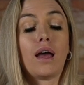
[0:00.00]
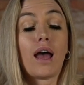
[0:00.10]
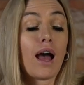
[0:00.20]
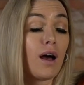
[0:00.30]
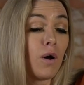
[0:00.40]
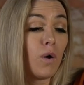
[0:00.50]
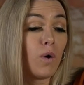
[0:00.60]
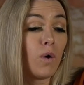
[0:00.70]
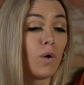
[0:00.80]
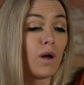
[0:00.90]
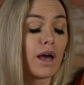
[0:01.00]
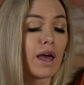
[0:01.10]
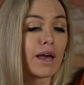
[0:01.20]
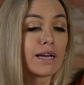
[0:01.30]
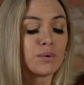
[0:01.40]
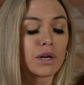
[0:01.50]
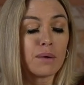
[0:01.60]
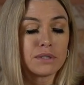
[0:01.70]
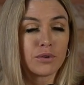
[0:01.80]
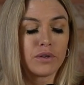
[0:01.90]
how I, I guess when it
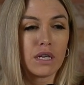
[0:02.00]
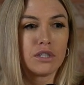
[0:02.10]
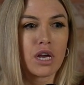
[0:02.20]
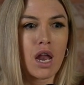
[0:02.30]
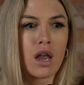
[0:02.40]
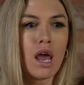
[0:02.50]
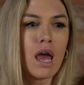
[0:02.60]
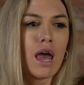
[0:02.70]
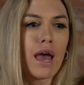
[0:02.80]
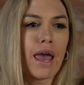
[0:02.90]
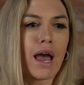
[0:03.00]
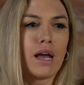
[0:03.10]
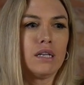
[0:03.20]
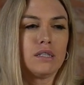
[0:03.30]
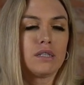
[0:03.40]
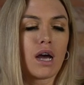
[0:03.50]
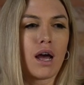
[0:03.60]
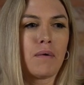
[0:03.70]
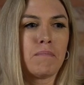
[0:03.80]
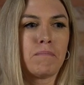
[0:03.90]
comes to religion and
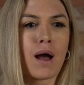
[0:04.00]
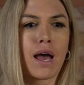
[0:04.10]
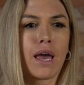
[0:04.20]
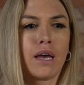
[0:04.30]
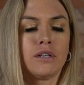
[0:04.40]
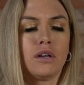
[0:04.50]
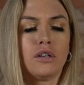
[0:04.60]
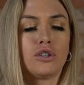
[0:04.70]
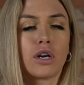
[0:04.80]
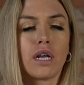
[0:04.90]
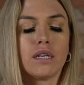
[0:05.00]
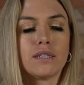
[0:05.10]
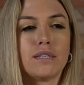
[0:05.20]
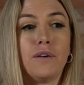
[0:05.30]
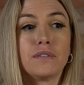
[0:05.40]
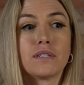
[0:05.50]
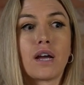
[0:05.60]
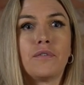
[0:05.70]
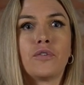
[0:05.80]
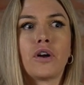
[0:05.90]
um, my journey to self
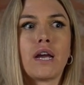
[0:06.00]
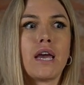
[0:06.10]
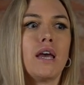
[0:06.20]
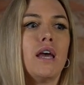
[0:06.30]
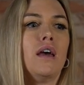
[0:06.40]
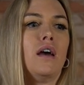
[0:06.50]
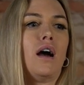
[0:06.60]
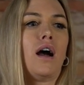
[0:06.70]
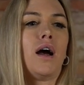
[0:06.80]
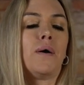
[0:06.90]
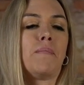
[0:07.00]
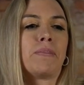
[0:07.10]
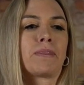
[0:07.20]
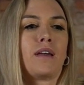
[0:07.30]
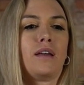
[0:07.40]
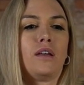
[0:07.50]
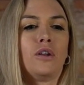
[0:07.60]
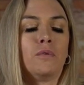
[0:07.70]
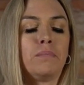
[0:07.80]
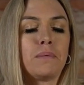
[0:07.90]
discovery, um, you
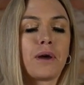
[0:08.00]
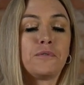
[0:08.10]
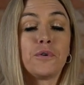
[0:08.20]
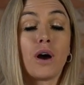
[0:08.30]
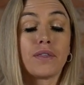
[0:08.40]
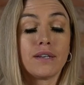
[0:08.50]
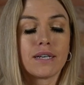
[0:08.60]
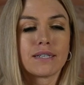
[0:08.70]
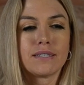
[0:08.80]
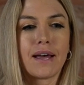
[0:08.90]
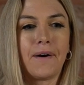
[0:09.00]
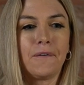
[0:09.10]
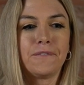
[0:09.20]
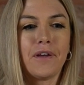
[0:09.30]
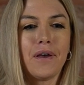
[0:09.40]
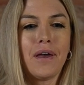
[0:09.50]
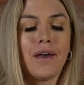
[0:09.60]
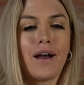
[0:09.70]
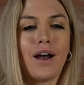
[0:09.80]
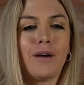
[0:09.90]
know, being my true authentic self.
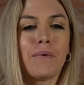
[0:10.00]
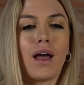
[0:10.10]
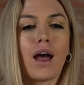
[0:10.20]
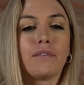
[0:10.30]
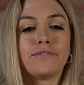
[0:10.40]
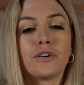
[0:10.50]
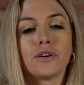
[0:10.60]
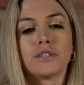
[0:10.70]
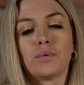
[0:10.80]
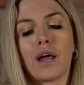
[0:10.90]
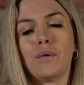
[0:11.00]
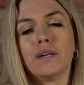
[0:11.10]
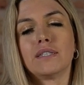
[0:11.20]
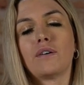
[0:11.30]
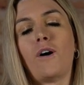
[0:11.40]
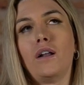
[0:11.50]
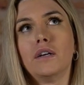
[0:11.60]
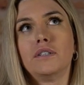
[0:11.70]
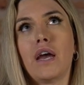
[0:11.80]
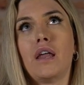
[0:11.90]
Um, at first, when I was in
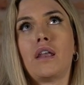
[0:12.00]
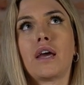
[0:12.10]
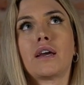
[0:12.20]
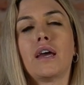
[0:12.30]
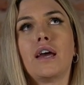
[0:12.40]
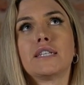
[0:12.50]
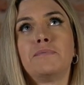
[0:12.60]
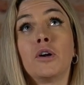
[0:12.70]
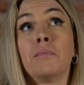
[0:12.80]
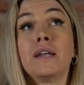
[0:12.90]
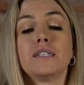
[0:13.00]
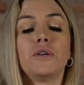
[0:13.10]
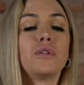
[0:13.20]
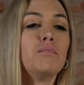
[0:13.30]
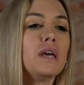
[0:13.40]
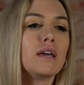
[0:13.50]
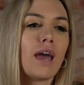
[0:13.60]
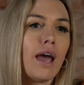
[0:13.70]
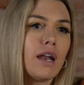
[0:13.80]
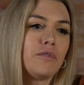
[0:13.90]
college and like experimenting with being
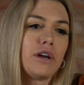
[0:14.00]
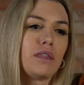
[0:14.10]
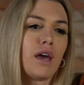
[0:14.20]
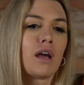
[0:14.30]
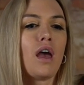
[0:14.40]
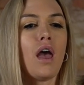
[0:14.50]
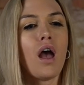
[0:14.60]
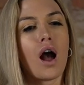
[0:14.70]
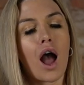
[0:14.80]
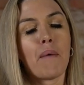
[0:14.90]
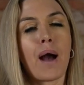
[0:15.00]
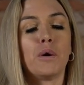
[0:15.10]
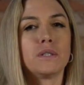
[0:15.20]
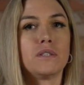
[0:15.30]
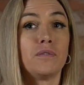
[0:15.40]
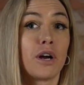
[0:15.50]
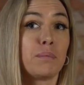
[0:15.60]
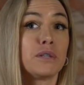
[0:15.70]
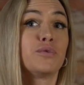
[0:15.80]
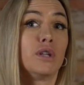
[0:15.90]
gay and everything, um, I was still
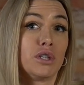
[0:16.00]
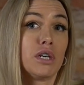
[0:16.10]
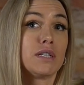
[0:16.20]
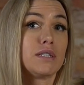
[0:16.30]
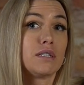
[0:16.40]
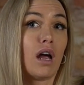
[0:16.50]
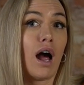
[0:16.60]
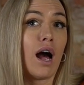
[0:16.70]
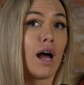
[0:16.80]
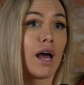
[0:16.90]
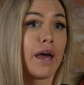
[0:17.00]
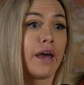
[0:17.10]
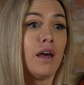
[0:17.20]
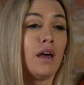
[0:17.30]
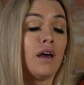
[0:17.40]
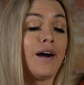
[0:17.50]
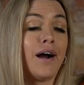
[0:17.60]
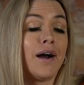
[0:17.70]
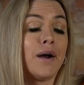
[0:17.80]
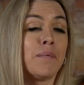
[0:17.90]
very much religious. I
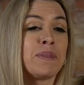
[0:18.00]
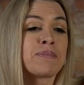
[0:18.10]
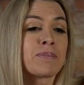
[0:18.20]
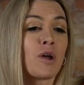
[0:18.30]
um,